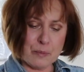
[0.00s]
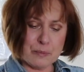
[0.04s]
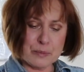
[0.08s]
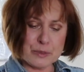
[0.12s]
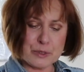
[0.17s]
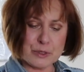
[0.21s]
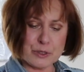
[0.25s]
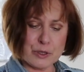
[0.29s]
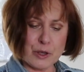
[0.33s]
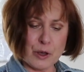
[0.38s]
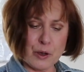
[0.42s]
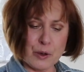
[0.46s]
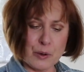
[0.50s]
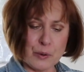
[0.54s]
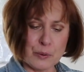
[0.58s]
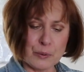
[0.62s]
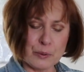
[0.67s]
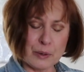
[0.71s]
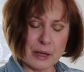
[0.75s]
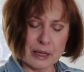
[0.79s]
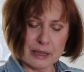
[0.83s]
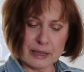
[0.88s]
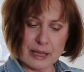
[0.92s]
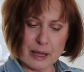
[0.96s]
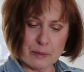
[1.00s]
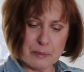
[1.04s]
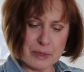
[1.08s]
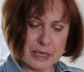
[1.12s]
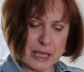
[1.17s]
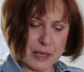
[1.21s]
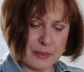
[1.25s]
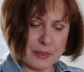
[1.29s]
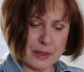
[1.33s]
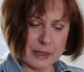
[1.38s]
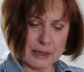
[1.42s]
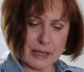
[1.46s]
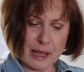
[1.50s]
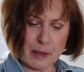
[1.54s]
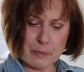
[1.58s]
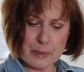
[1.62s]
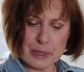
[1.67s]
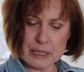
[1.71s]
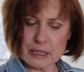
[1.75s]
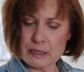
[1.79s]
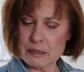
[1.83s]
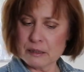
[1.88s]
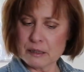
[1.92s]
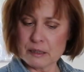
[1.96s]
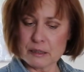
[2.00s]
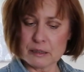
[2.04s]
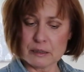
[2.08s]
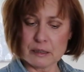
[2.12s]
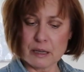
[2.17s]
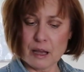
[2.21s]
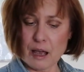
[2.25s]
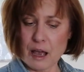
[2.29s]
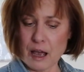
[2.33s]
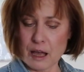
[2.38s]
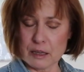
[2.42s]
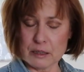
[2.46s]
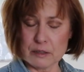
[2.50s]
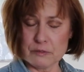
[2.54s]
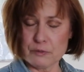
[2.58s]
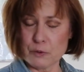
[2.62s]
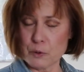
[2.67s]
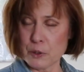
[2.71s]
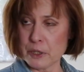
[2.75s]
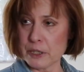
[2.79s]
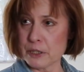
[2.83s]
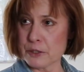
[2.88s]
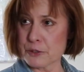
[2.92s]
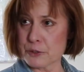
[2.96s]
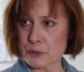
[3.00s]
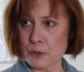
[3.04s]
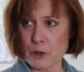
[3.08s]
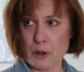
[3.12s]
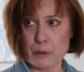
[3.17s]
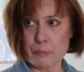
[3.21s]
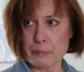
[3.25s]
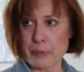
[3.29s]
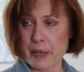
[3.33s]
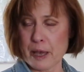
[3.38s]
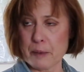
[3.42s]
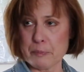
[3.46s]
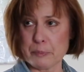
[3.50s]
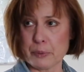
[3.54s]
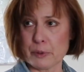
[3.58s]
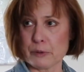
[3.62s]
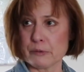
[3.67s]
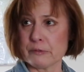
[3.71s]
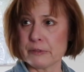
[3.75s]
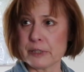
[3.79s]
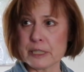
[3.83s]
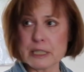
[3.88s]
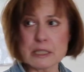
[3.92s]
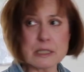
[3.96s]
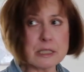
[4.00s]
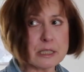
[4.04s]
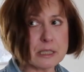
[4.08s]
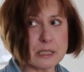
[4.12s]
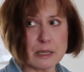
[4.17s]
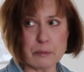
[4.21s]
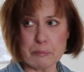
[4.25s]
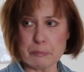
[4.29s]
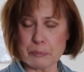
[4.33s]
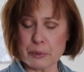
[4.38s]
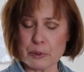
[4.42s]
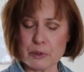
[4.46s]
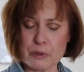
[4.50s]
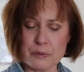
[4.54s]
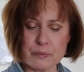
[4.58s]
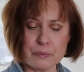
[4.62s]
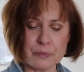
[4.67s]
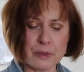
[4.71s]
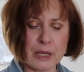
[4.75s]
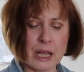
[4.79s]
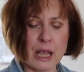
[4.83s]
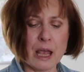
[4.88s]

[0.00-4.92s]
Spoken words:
So let me get the lemon, olive oil, salt and pepper. Real simple.